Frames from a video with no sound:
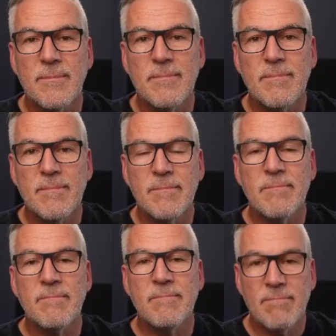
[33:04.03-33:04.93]

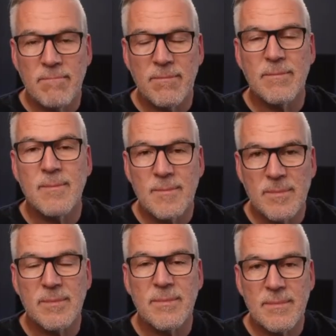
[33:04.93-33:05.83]

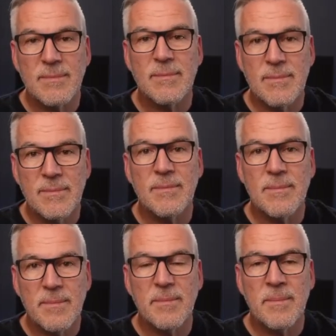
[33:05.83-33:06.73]

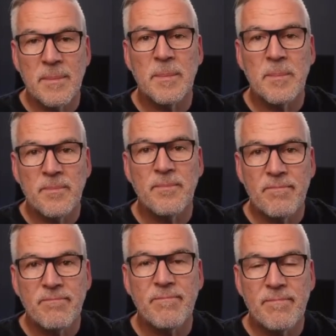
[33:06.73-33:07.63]

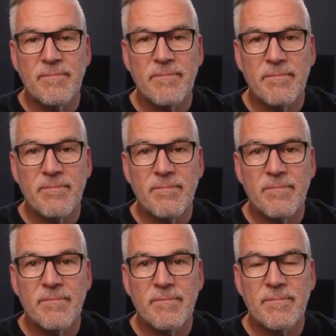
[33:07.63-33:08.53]

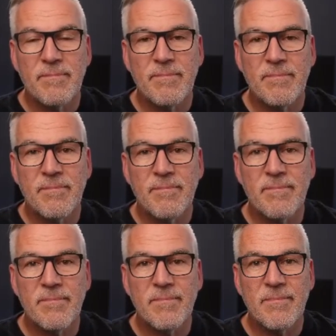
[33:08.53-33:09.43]

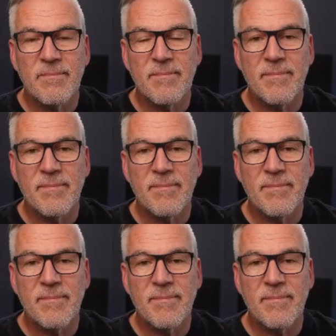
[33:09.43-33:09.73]
[no speech]